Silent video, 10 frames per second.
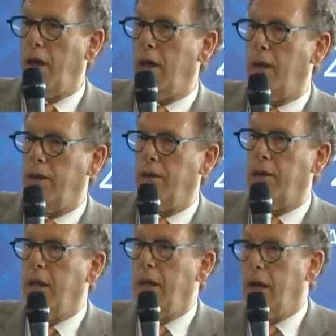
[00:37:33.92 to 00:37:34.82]
an
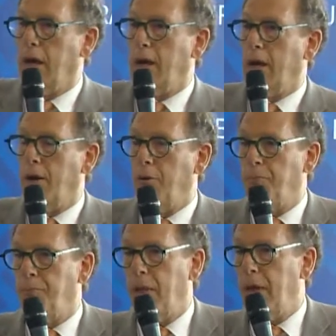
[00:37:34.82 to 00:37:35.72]

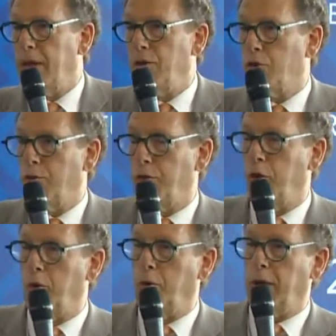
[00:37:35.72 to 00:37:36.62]

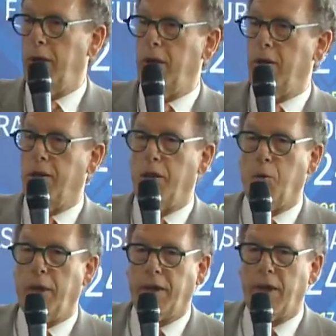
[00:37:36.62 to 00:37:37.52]
interview in the
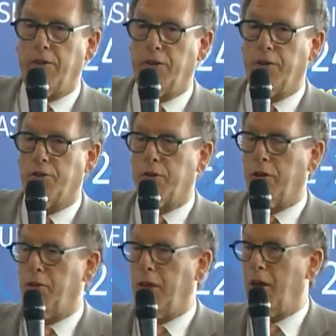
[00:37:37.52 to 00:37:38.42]
weekend edition
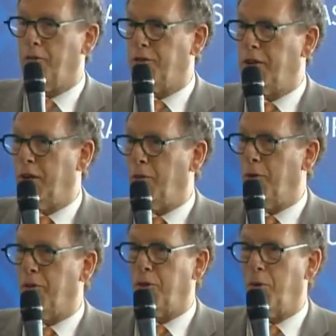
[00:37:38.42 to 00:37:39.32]
of the FT
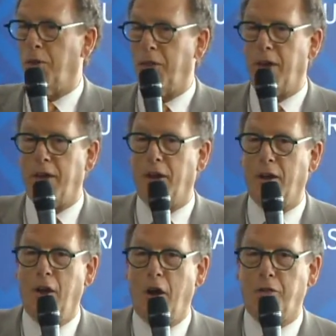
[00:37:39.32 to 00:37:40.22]
with a
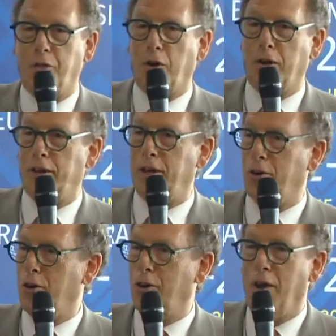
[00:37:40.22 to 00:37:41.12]
thought
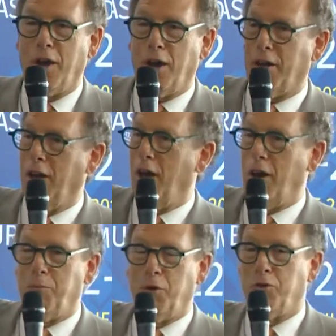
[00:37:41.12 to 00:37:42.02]
leader,
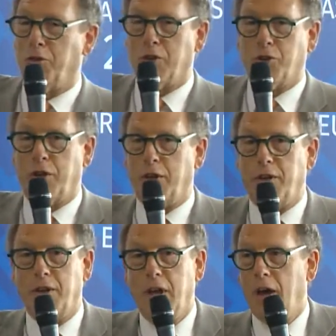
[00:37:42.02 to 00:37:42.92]
a musician,